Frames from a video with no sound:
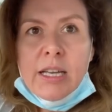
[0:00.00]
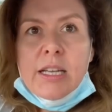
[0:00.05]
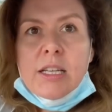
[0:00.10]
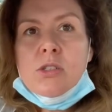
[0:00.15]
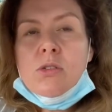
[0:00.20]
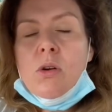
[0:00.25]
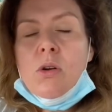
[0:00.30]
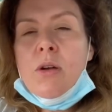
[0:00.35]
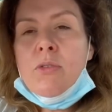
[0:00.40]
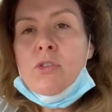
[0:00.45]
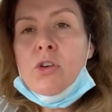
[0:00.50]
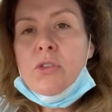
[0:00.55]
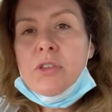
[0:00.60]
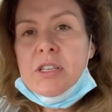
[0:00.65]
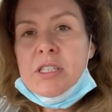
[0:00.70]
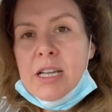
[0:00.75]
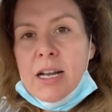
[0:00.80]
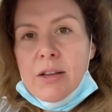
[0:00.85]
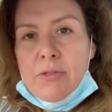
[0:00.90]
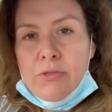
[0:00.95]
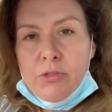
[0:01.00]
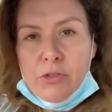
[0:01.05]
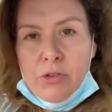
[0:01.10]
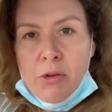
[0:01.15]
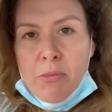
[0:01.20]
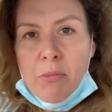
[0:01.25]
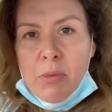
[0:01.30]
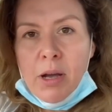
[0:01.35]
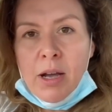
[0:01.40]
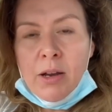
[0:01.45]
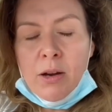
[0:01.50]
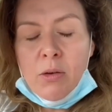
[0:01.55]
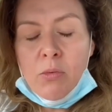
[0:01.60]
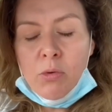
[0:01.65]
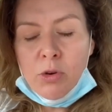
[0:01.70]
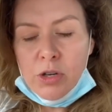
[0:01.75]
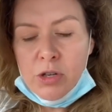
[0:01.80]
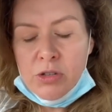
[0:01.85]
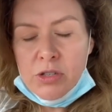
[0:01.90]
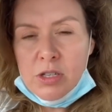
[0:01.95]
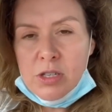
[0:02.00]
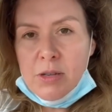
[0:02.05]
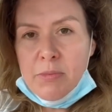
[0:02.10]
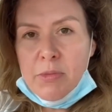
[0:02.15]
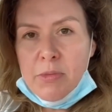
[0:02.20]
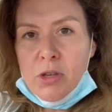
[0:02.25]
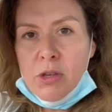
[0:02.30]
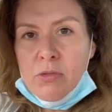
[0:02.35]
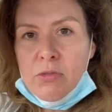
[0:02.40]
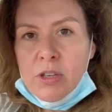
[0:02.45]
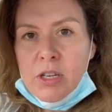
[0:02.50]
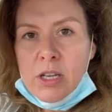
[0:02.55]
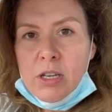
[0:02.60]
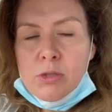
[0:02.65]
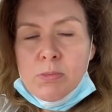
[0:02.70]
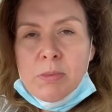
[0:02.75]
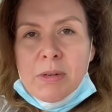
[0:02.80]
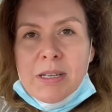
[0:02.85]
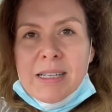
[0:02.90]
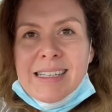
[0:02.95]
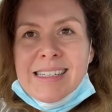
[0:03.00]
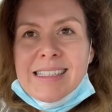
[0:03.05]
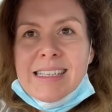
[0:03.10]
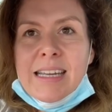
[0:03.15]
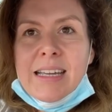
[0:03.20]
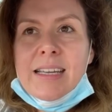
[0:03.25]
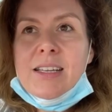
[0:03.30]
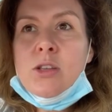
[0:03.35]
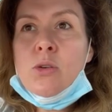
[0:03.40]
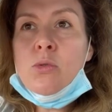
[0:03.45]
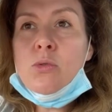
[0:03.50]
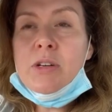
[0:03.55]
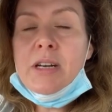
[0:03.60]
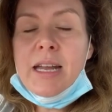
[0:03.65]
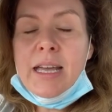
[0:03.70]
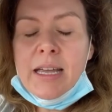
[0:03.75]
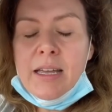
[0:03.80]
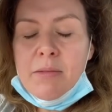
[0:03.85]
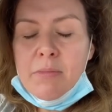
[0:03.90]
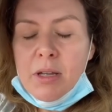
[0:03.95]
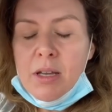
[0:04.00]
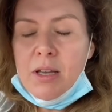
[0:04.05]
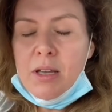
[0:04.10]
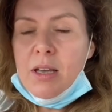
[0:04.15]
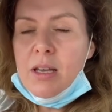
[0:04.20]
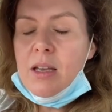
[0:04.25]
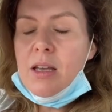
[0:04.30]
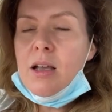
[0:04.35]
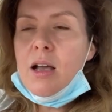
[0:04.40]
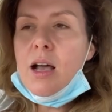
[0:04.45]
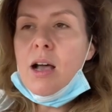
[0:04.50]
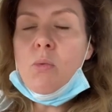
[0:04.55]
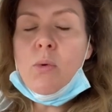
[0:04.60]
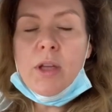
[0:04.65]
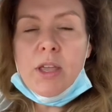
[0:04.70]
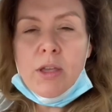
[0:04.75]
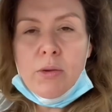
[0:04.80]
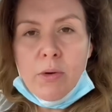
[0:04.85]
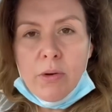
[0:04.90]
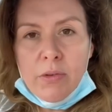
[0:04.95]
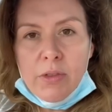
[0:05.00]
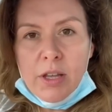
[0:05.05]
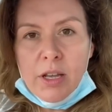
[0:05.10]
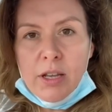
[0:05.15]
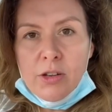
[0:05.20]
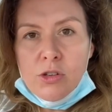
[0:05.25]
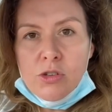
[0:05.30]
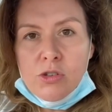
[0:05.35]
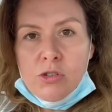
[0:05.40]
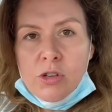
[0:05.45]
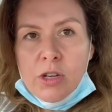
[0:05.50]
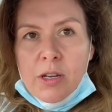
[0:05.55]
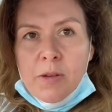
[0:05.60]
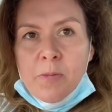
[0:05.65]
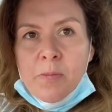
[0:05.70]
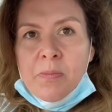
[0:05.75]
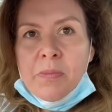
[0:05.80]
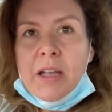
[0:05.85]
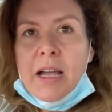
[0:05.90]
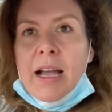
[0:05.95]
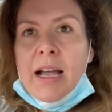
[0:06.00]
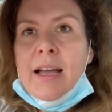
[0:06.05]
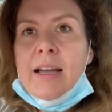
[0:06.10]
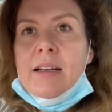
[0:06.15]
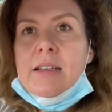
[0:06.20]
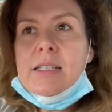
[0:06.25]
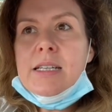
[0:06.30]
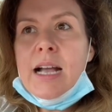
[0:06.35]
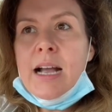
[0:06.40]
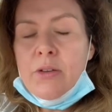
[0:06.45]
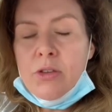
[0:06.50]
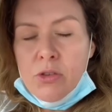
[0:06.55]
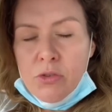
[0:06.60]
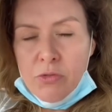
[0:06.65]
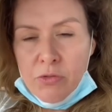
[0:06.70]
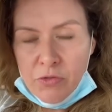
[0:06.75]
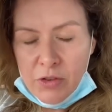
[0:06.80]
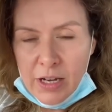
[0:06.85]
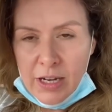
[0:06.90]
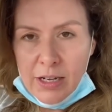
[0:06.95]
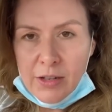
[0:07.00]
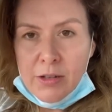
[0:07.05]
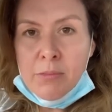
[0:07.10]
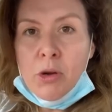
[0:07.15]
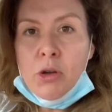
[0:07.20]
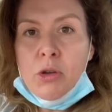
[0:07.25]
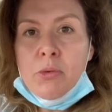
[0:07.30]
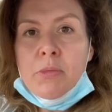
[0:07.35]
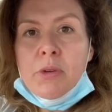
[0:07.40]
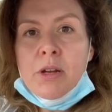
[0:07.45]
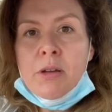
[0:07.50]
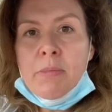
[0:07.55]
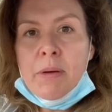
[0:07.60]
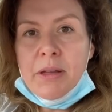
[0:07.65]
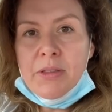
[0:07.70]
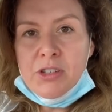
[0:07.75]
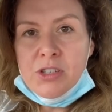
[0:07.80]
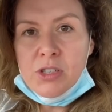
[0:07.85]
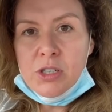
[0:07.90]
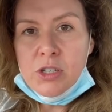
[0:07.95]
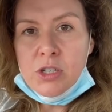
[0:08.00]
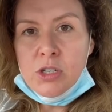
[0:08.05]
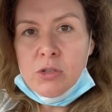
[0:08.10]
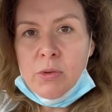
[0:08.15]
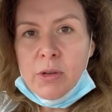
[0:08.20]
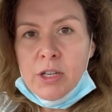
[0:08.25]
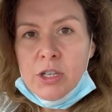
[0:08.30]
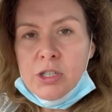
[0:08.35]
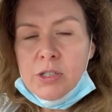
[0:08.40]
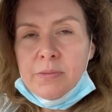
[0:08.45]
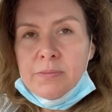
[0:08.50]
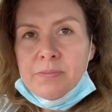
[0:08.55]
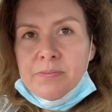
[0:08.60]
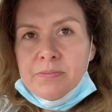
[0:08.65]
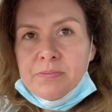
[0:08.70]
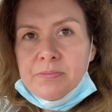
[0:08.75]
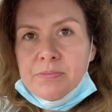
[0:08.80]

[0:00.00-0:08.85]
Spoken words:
So I've got this telephone number and I want you to send me your videos. Please state your name, where you are in the country, and how you feel at the moment about the situation.